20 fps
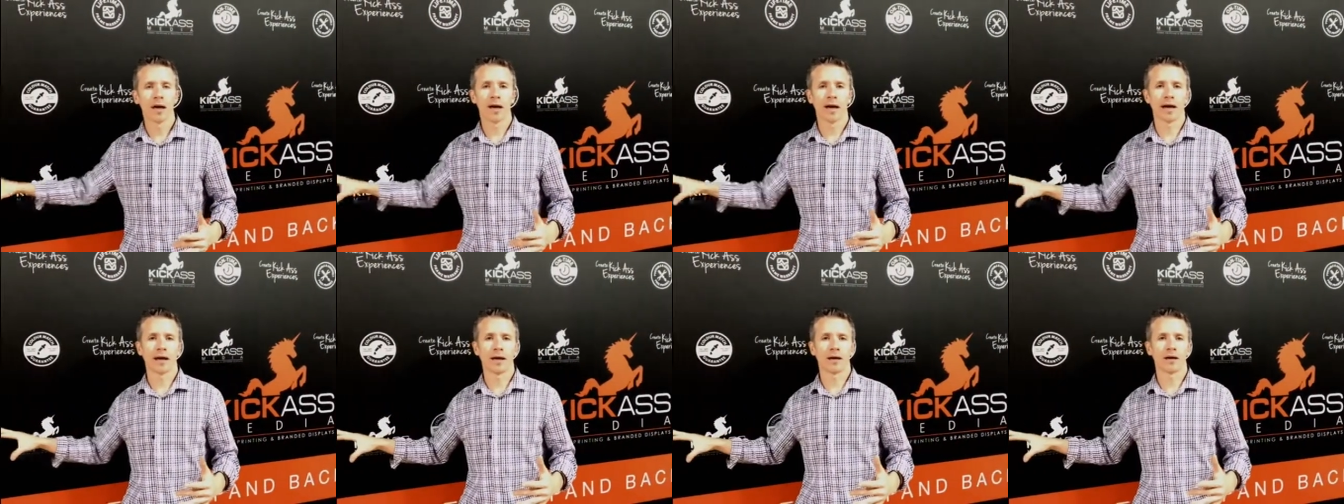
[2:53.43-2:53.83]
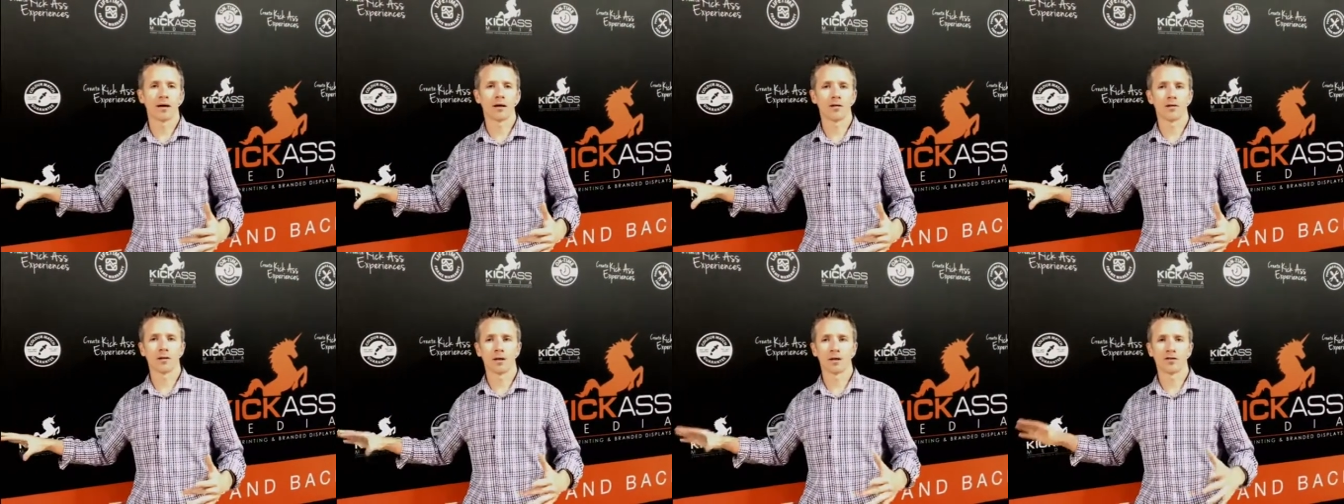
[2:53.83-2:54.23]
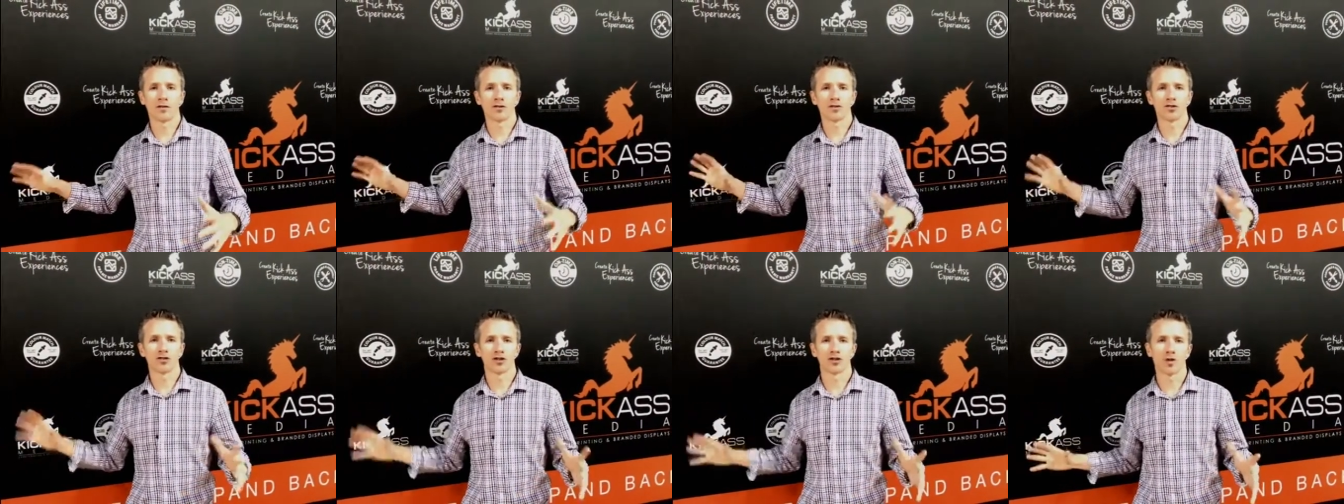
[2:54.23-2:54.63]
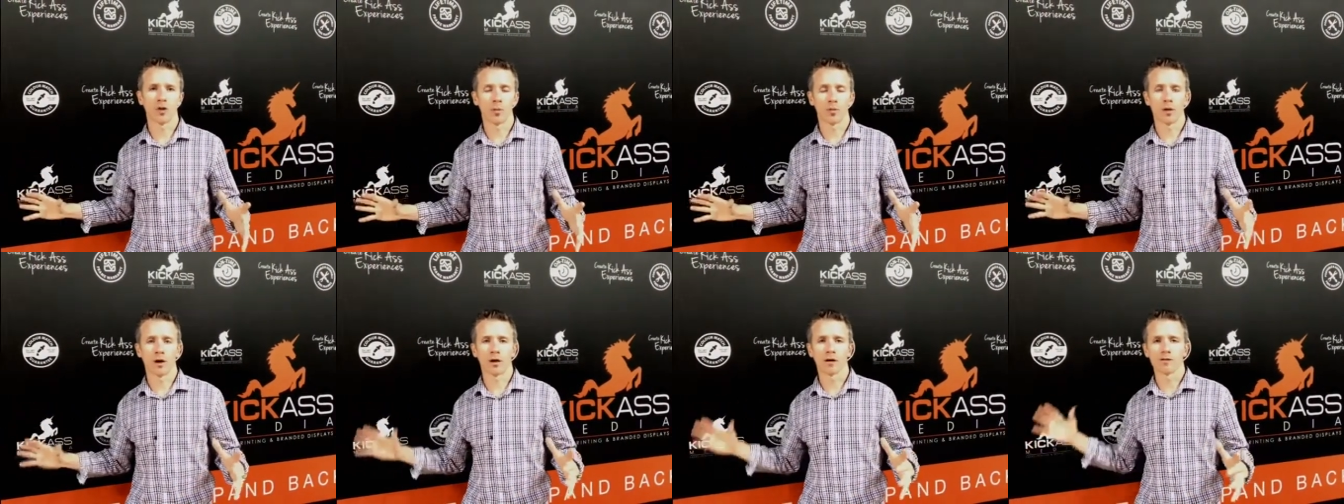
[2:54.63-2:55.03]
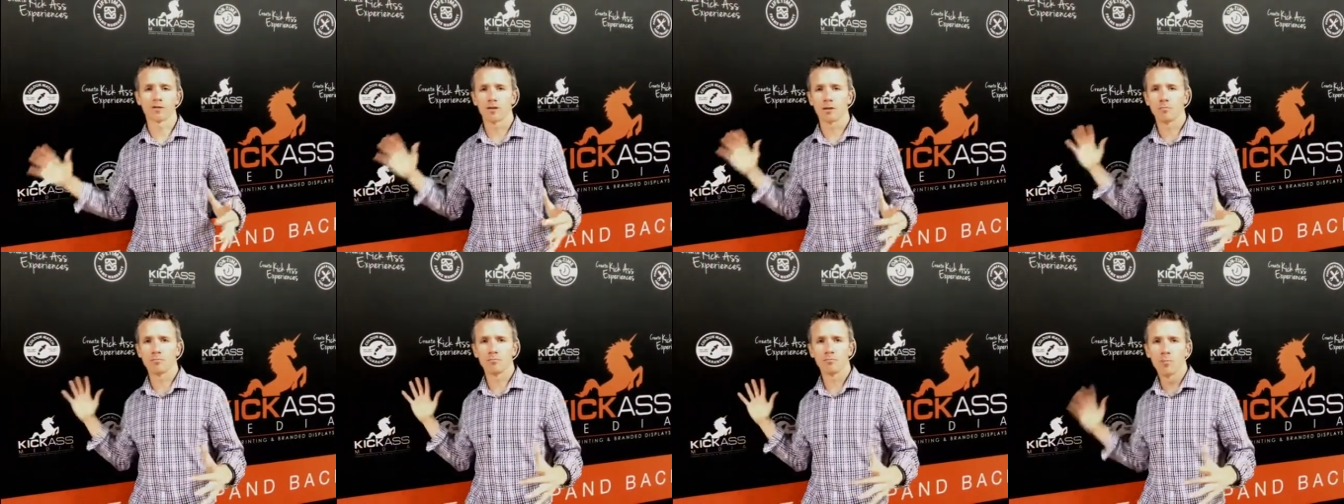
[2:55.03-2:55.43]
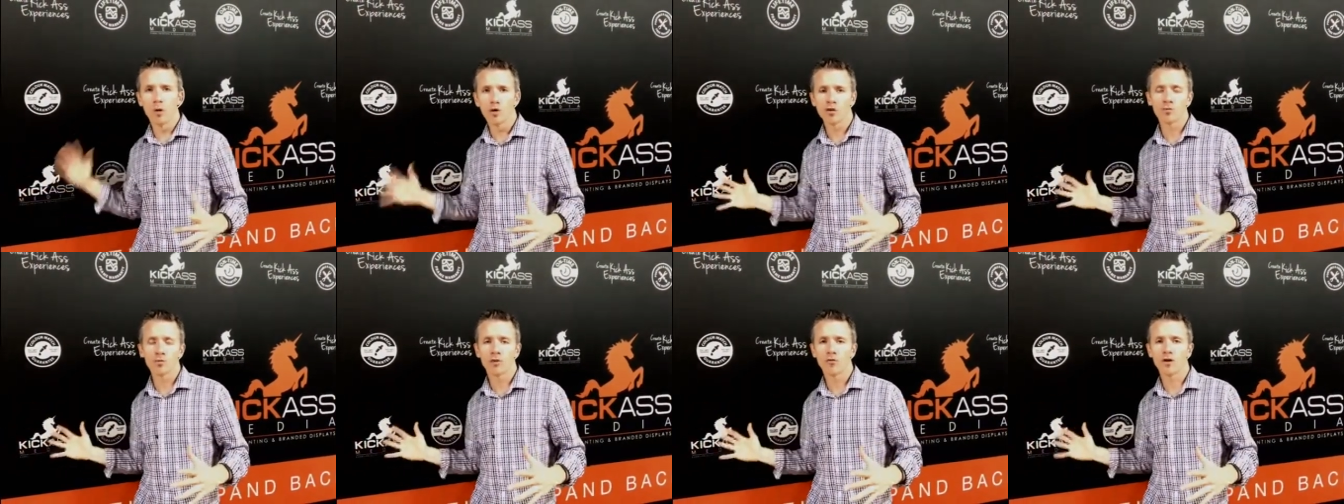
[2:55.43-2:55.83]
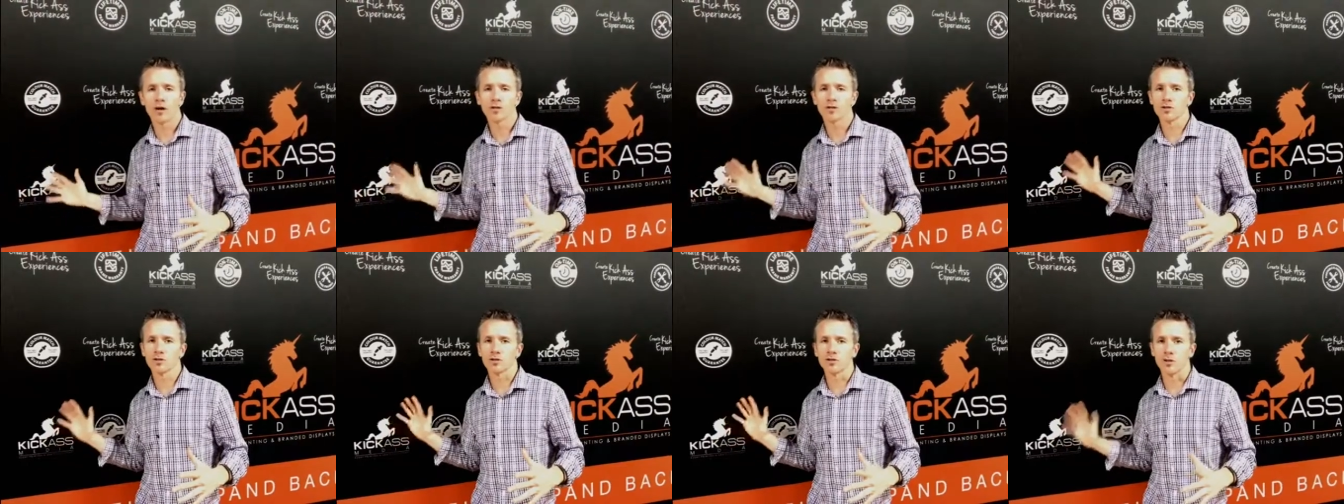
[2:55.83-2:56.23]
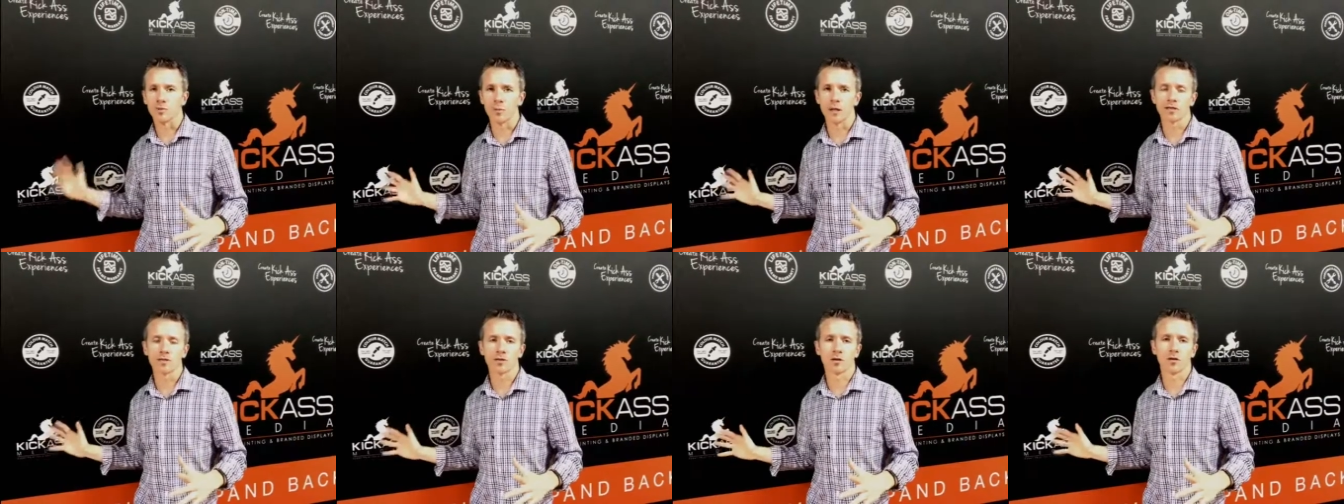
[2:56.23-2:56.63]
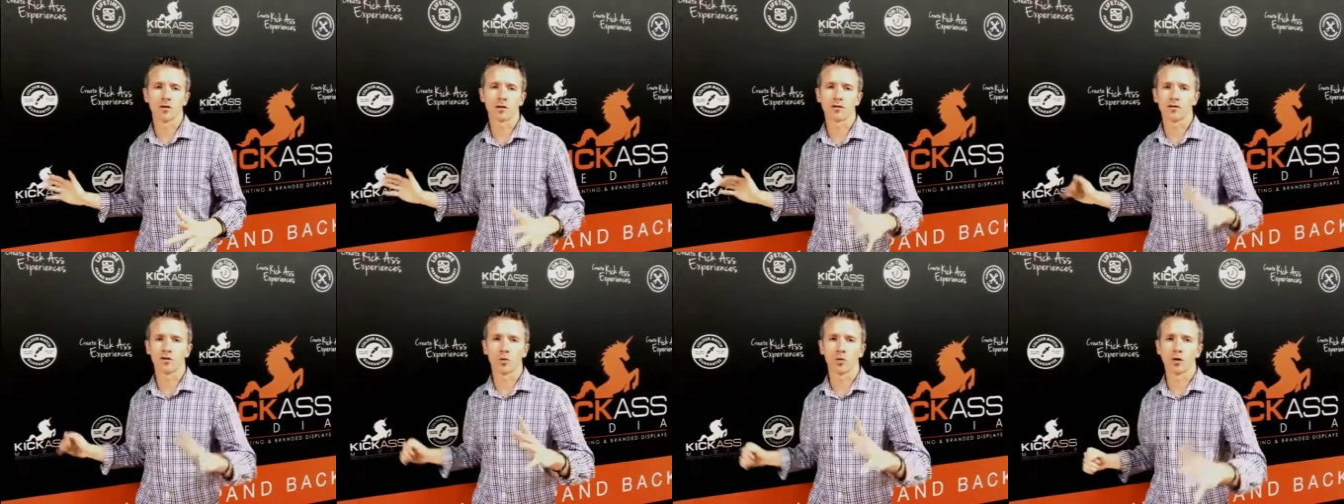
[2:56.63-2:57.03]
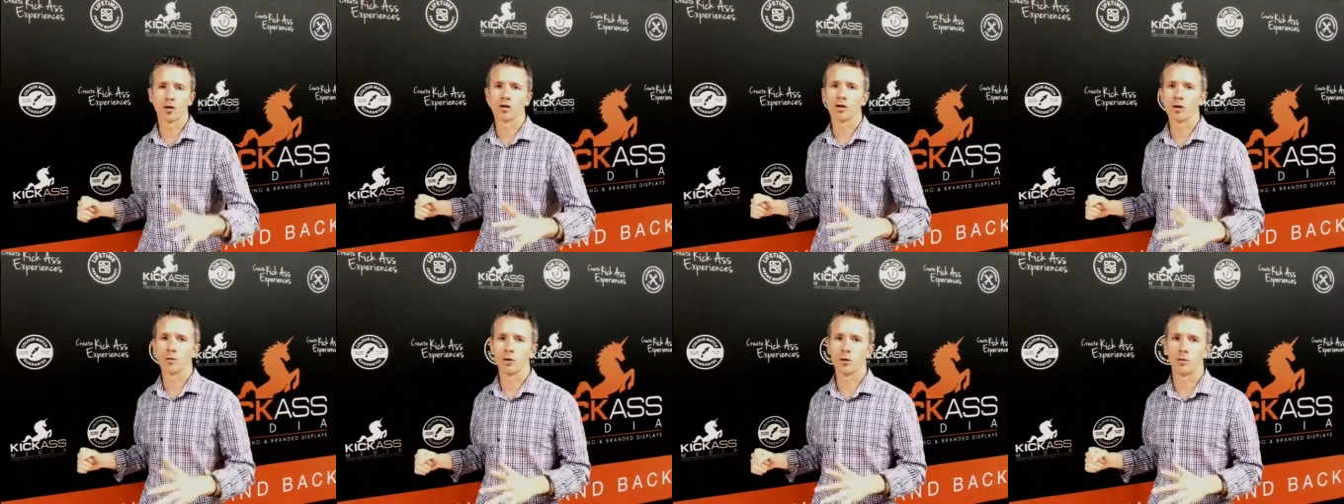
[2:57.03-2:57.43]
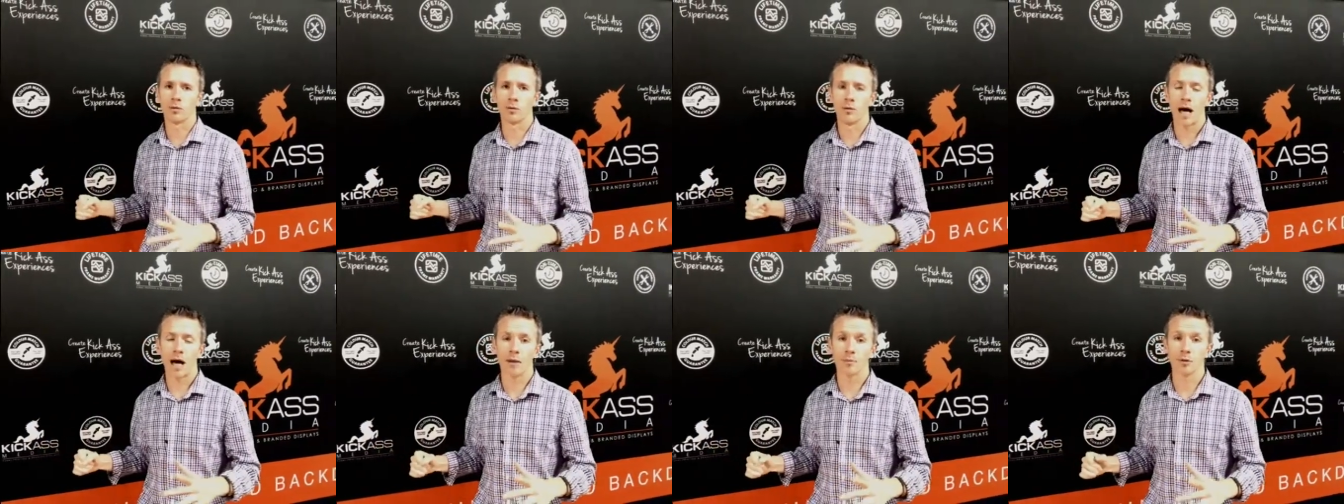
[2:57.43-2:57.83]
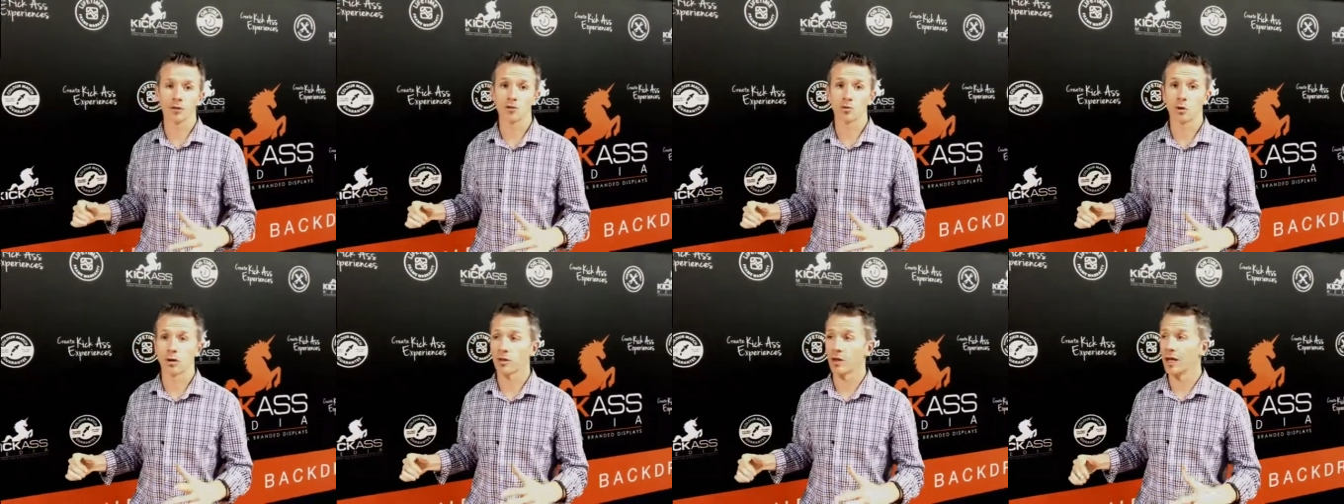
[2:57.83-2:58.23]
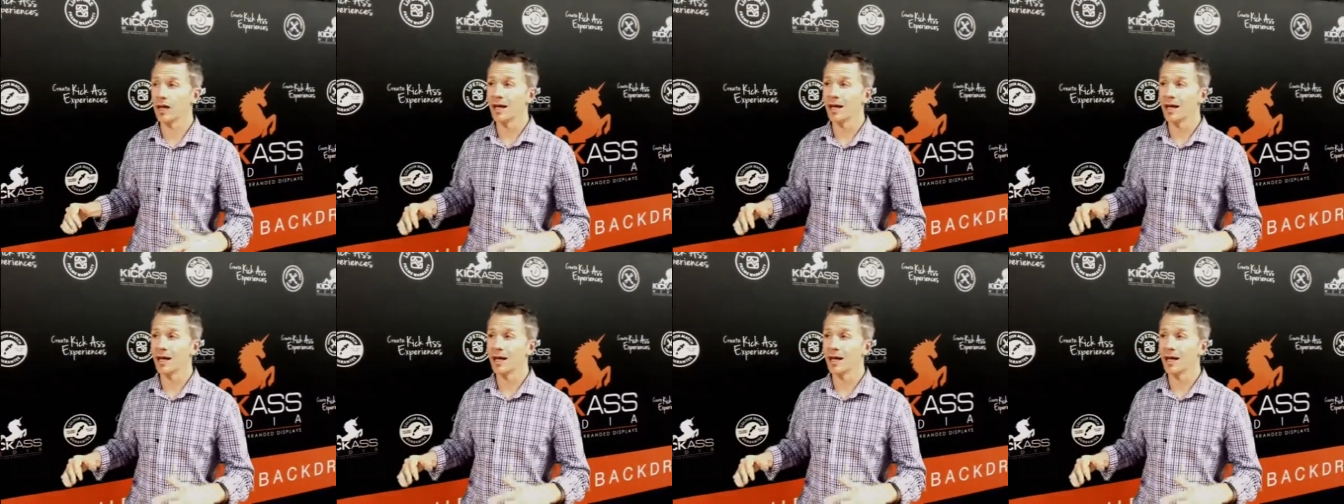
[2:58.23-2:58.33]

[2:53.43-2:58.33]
and it doesn't show up at all. It's the most professional, it's the best look, it's the one you're gonna be the happiest with.